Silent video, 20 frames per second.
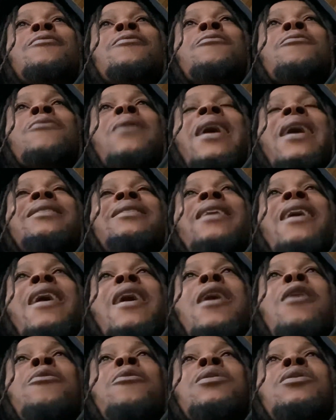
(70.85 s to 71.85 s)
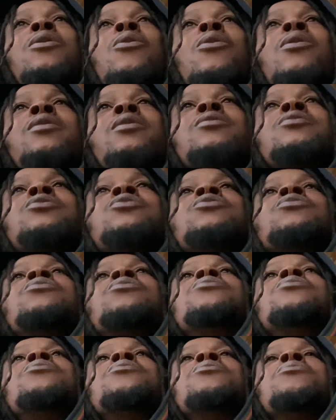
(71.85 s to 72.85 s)
right now in order
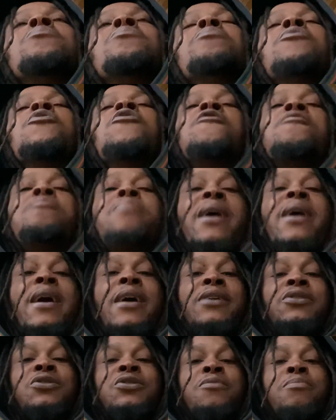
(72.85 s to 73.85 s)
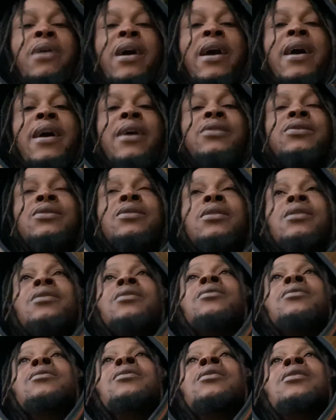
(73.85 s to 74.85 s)
to move past your past
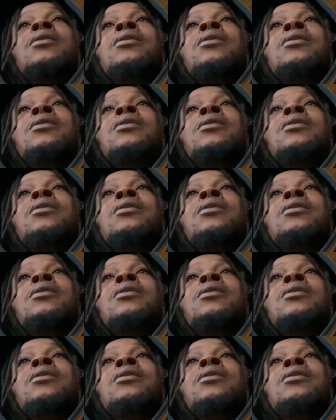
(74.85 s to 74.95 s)
and